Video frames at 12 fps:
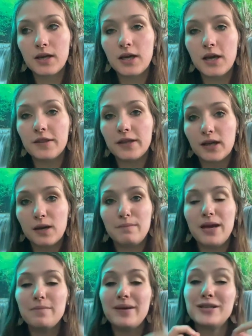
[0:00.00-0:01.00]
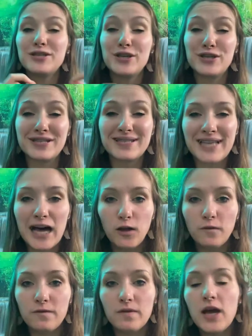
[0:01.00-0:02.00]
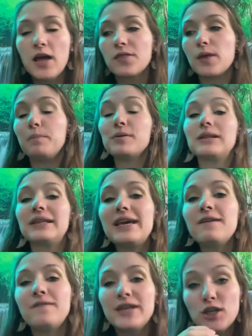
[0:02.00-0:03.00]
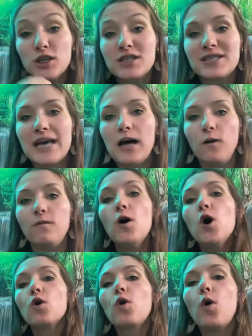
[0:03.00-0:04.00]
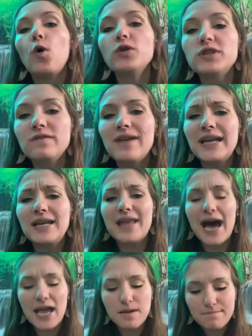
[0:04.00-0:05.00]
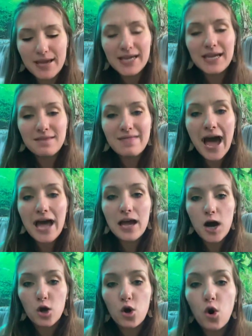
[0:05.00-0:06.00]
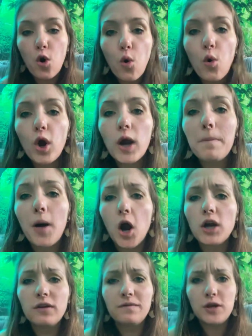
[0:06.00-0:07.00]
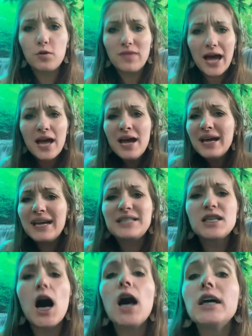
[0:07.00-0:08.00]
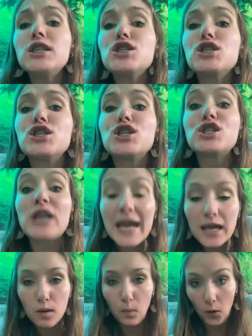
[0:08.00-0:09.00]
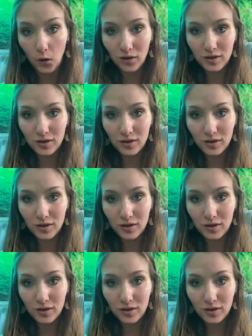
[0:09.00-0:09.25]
The commitment to yourself, the belief in yourself, cultivating that and making that a core part of you, that it's unshakable.